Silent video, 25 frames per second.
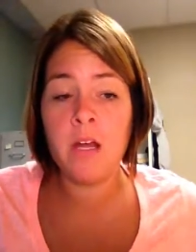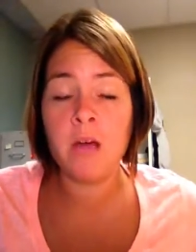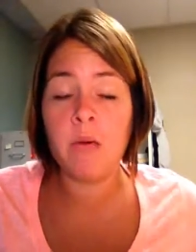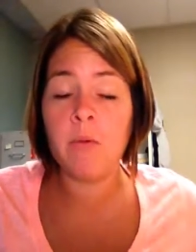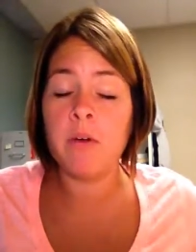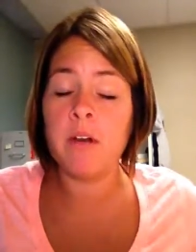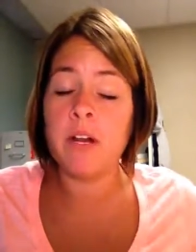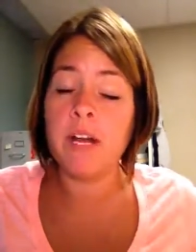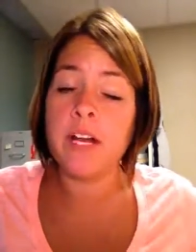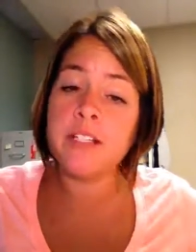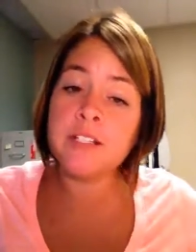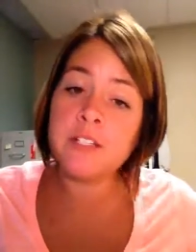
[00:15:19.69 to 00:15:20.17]

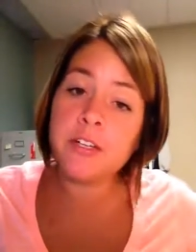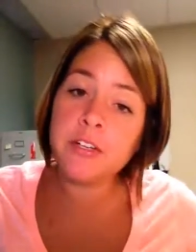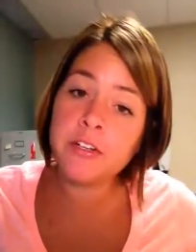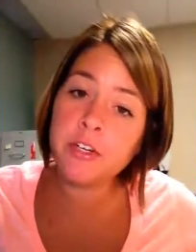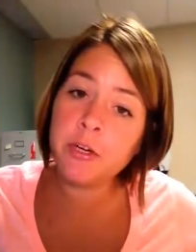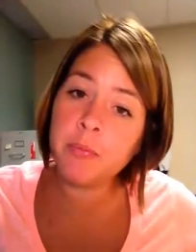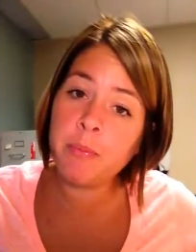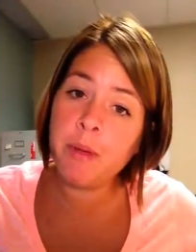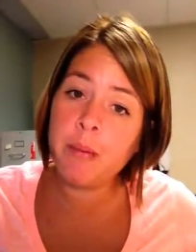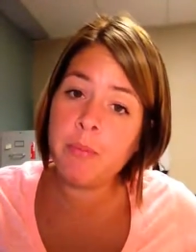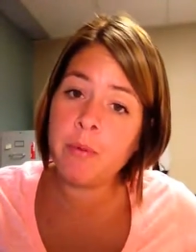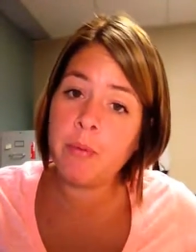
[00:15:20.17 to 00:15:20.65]
when I turn
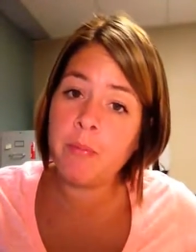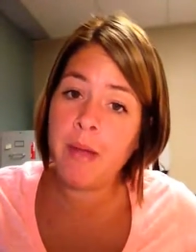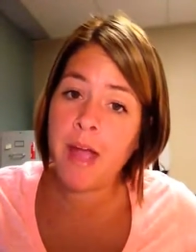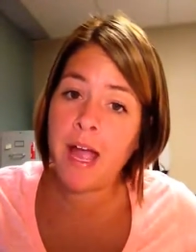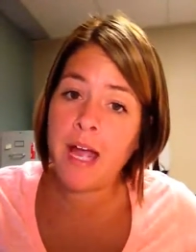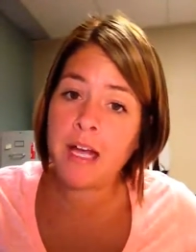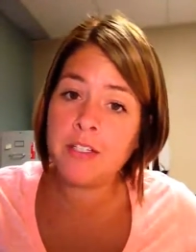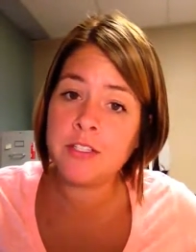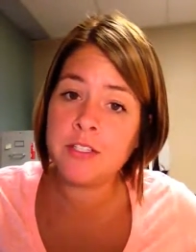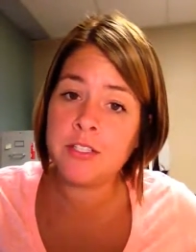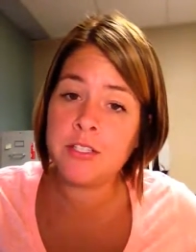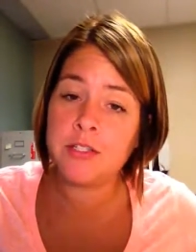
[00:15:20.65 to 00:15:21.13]
your paper
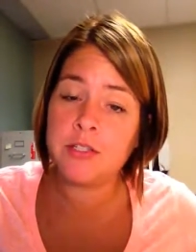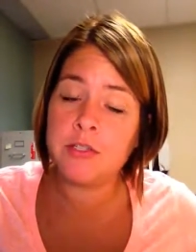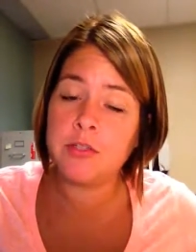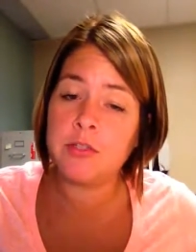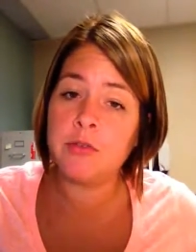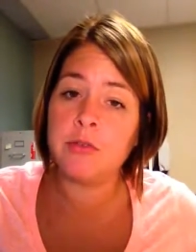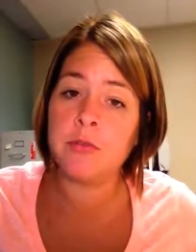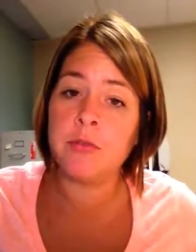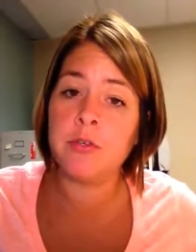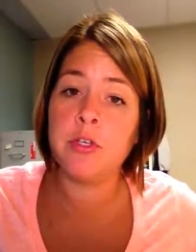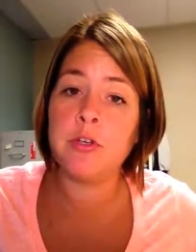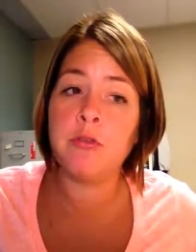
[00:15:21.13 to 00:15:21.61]
back to
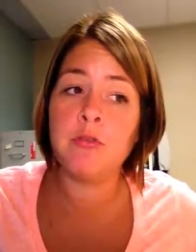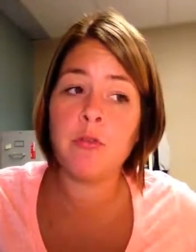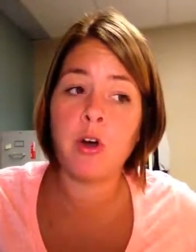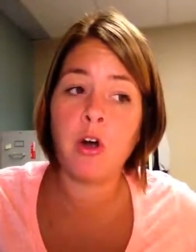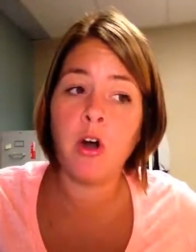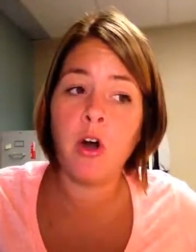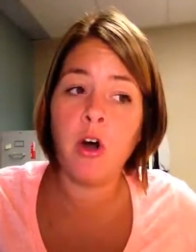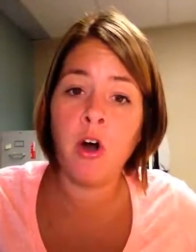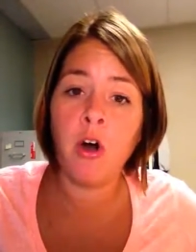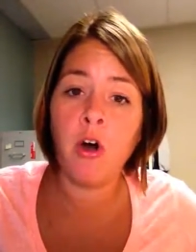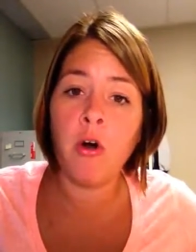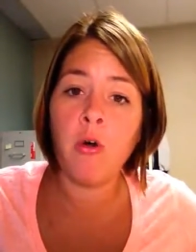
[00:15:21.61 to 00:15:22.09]
you, you
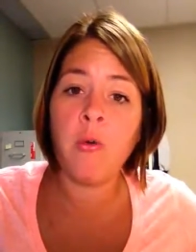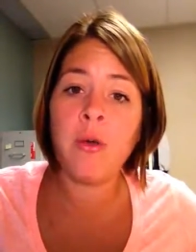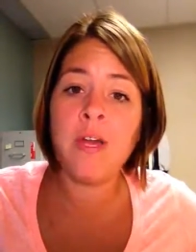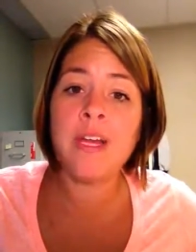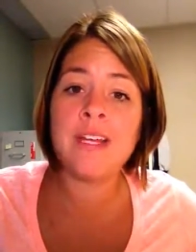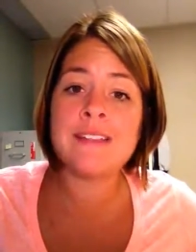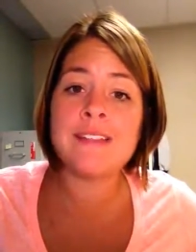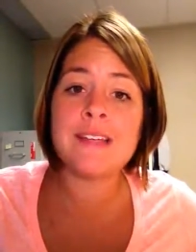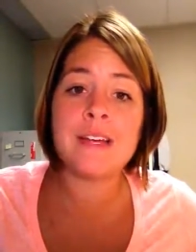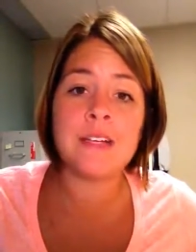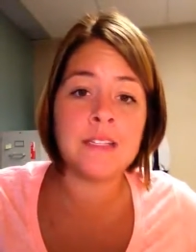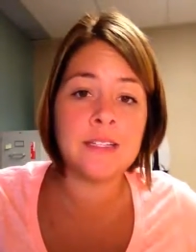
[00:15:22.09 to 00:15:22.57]
are
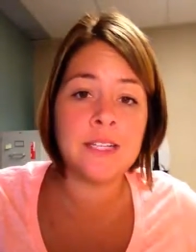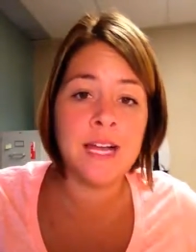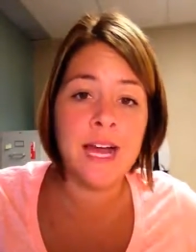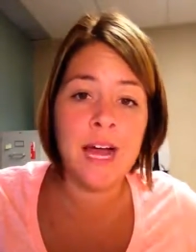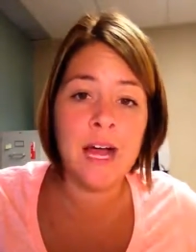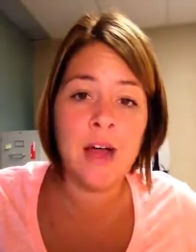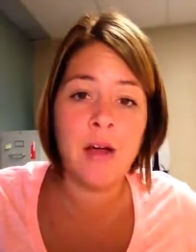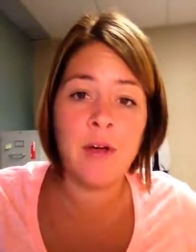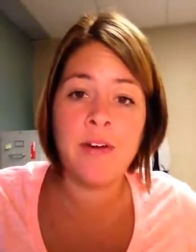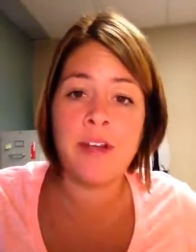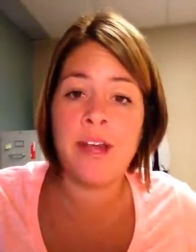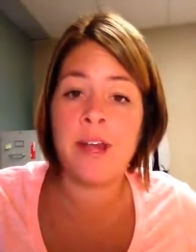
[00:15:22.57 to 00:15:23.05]
always
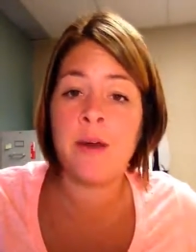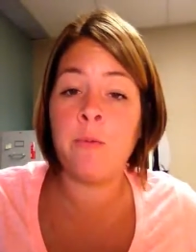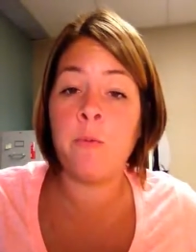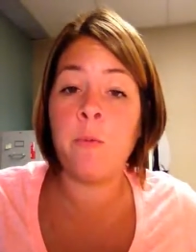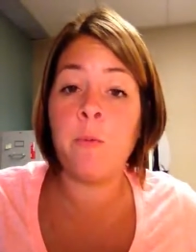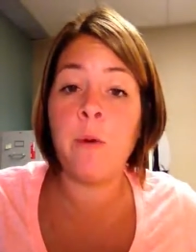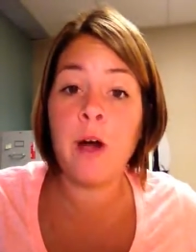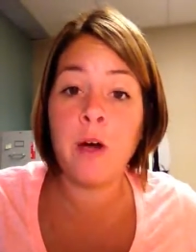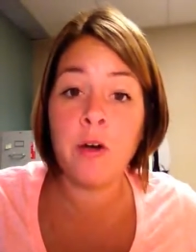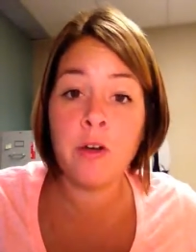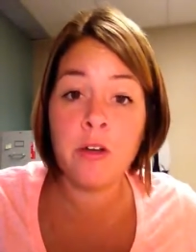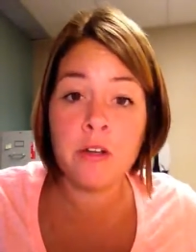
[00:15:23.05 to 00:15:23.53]
allowed and
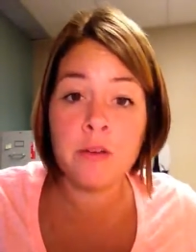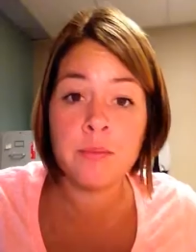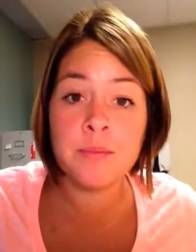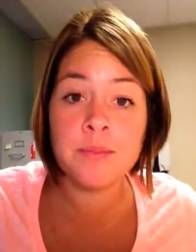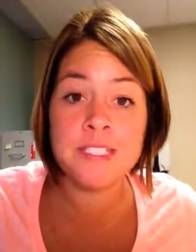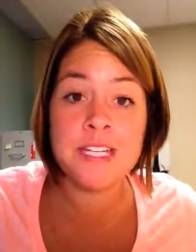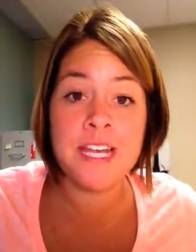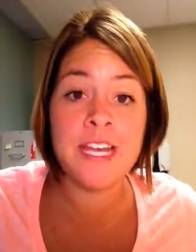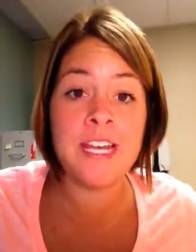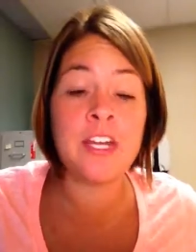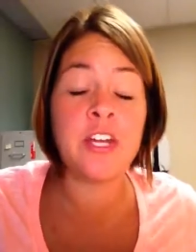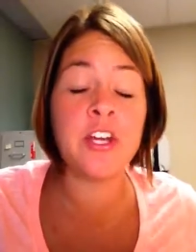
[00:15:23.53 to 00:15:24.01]

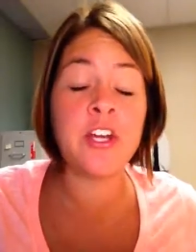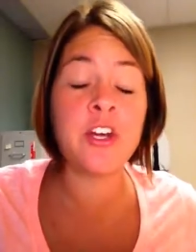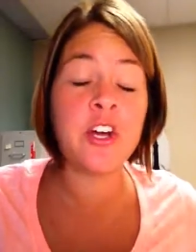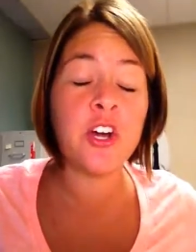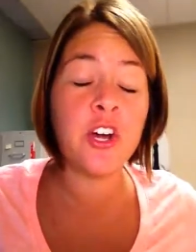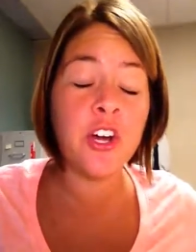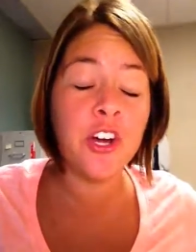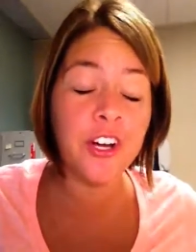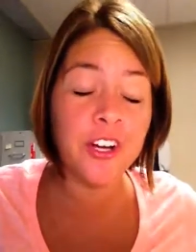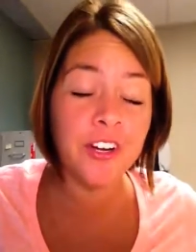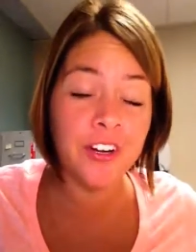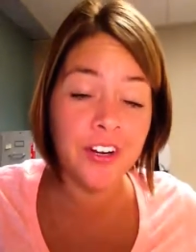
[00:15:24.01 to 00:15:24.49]
welcomed and
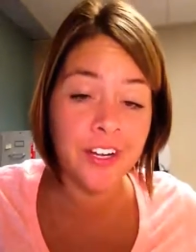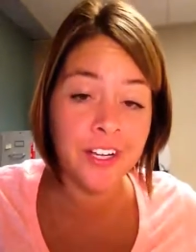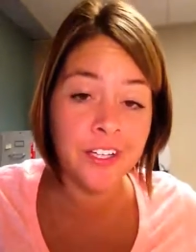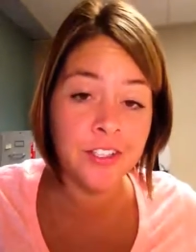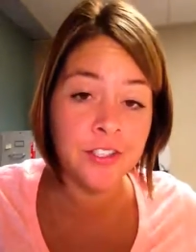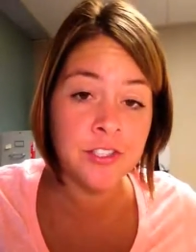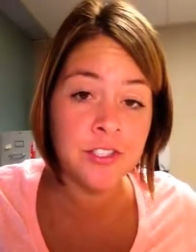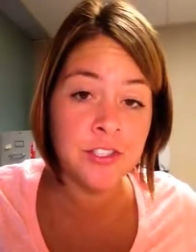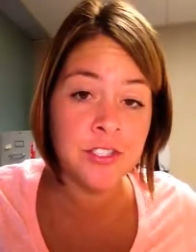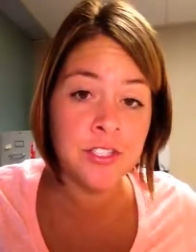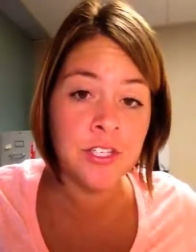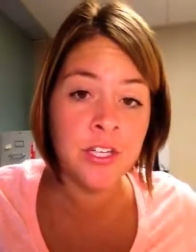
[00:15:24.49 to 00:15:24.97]

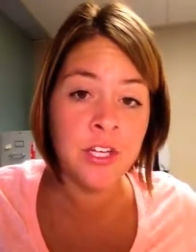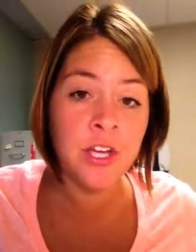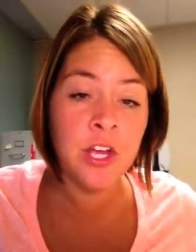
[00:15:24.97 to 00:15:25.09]
encouraged